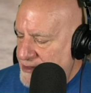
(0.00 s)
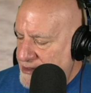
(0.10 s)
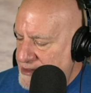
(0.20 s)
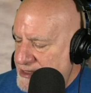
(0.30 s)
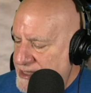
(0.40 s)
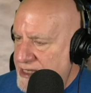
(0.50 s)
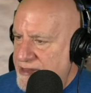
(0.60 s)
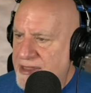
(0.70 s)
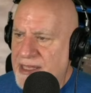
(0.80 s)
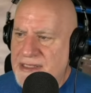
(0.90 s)
seeing
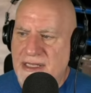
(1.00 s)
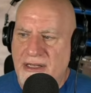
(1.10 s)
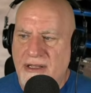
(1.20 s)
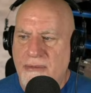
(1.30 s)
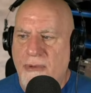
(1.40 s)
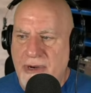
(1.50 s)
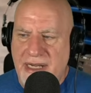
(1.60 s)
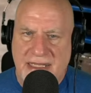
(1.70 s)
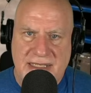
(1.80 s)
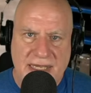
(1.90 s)
things in a little more
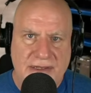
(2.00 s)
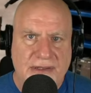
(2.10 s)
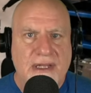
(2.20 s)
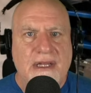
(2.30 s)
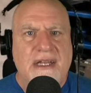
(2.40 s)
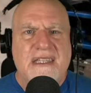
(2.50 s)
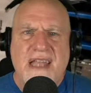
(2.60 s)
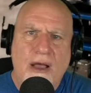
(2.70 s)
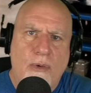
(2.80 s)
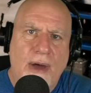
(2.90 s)
detail,
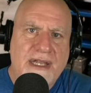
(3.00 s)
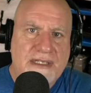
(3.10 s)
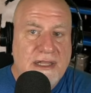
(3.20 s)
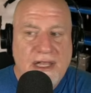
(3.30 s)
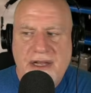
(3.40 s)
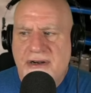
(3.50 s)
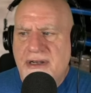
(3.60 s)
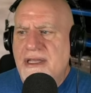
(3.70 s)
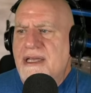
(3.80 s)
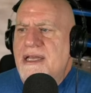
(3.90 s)
not quite as cluttered,
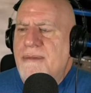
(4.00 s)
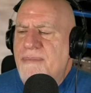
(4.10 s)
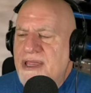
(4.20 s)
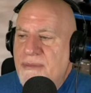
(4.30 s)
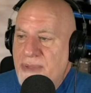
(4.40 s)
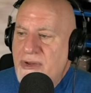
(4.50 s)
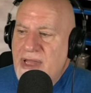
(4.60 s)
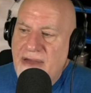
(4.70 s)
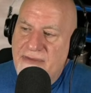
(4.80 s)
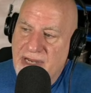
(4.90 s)
but the beauty
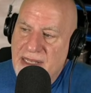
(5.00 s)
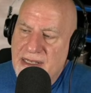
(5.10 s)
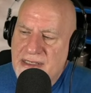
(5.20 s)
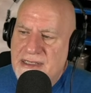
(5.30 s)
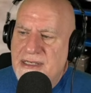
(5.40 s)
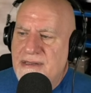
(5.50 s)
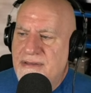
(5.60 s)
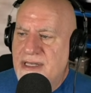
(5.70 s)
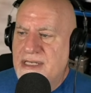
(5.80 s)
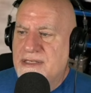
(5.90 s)
of it is
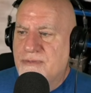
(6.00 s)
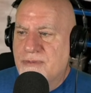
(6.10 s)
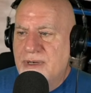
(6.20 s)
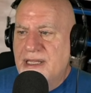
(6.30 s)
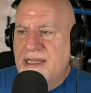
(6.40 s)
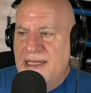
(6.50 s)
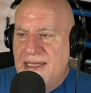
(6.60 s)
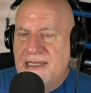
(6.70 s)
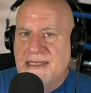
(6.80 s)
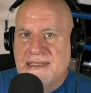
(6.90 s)
this really
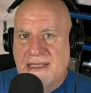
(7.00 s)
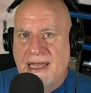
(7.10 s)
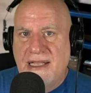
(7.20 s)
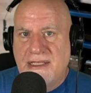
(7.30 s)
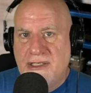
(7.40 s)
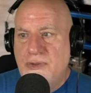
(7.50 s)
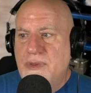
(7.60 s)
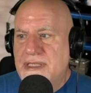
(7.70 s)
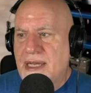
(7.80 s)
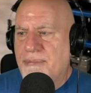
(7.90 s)
is like two
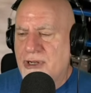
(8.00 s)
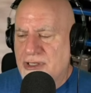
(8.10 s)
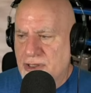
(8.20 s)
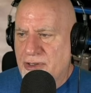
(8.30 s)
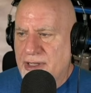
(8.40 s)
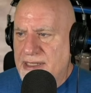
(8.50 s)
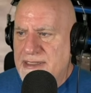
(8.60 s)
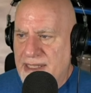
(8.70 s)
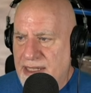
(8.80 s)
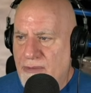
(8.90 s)
separate circuits
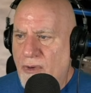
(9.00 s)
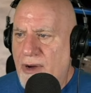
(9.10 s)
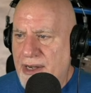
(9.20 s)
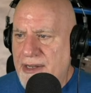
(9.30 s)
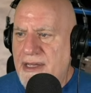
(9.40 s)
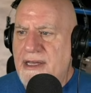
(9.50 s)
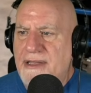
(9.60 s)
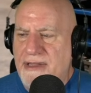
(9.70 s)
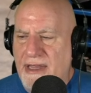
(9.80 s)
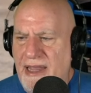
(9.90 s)
in one.
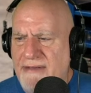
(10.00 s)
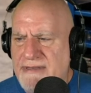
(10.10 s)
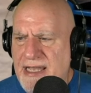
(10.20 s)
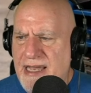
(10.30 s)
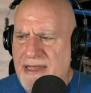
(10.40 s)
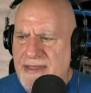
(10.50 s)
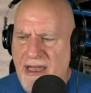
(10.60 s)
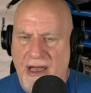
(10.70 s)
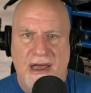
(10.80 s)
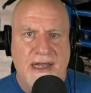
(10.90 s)
The left side, the
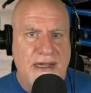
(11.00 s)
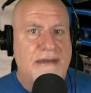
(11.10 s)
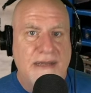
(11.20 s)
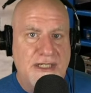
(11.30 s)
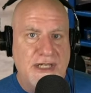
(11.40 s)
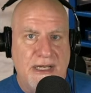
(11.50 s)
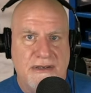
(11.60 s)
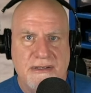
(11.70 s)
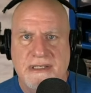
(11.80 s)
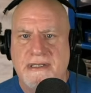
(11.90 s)
odd
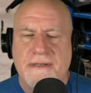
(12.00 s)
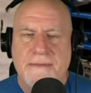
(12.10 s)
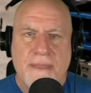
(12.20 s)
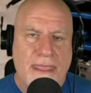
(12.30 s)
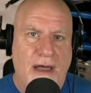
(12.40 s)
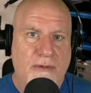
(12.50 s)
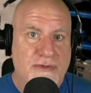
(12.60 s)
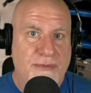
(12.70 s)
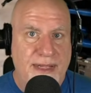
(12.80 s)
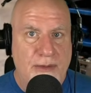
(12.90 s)
injectors, which
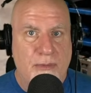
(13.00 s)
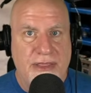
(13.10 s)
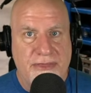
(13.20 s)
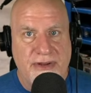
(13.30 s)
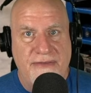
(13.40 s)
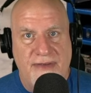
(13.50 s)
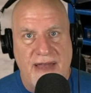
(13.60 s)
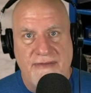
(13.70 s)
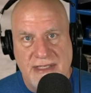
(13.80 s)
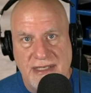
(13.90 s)
would be 1, 3, 5,
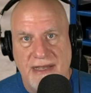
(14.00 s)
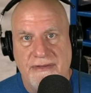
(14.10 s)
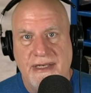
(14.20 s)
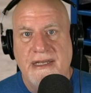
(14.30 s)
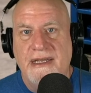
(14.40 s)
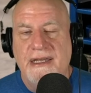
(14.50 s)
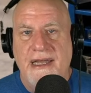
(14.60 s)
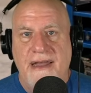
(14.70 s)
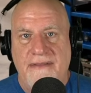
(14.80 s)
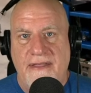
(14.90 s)
and 7.
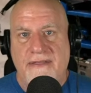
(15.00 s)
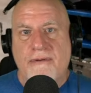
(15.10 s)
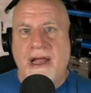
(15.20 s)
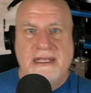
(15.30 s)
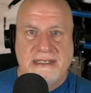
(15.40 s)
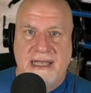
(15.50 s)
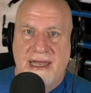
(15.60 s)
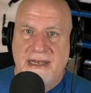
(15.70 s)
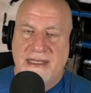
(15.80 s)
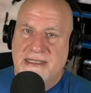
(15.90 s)
And then the right
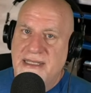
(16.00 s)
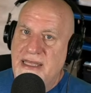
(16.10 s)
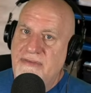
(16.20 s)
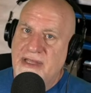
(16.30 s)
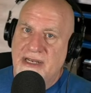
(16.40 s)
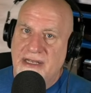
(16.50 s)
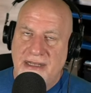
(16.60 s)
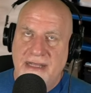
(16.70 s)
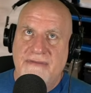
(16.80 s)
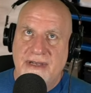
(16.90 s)
side is the
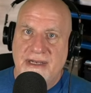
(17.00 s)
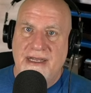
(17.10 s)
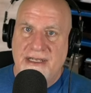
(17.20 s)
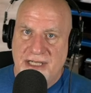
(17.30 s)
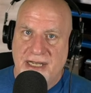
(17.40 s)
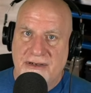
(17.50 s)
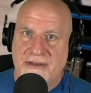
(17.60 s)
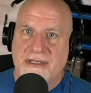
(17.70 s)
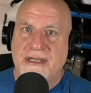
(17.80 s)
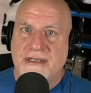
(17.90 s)
even
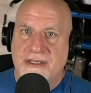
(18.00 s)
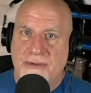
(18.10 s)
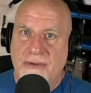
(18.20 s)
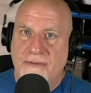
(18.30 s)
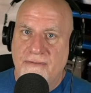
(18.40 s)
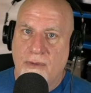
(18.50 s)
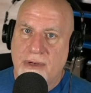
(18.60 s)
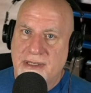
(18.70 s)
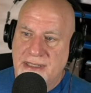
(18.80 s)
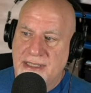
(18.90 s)
injectors, 2, 4,
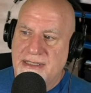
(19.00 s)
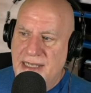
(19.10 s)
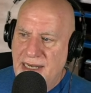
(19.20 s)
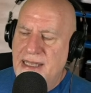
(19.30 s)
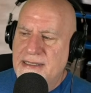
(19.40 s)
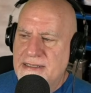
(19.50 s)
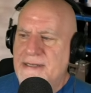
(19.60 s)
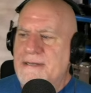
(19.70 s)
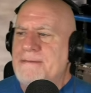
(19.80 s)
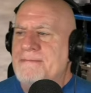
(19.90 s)
6, and 8.
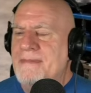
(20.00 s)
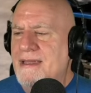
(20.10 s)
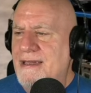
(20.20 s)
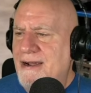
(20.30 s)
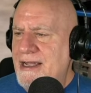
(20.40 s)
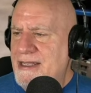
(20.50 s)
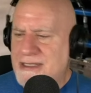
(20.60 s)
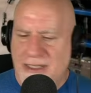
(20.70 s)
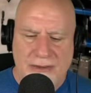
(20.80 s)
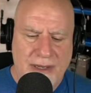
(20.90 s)
All right,
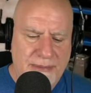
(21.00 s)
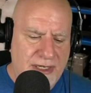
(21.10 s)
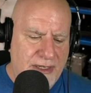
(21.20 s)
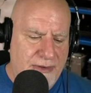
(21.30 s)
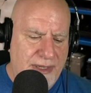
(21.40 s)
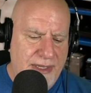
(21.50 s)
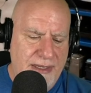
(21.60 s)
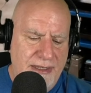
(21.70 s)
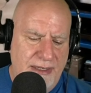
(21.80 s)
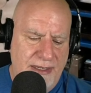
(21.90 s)
so I'm going to go
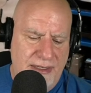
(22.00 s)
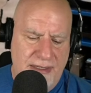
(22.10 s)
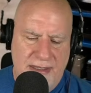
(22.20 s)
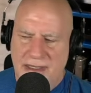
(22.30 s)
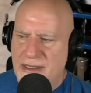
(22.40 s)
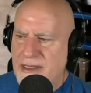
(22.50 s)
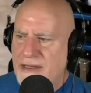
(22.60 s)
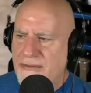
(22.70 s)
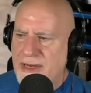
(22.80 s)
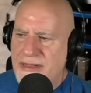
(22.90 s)
ahead and
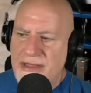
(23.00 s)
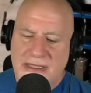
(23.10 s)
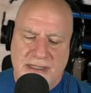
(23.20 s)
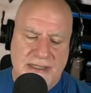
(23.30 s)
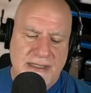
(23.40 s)
get rid of this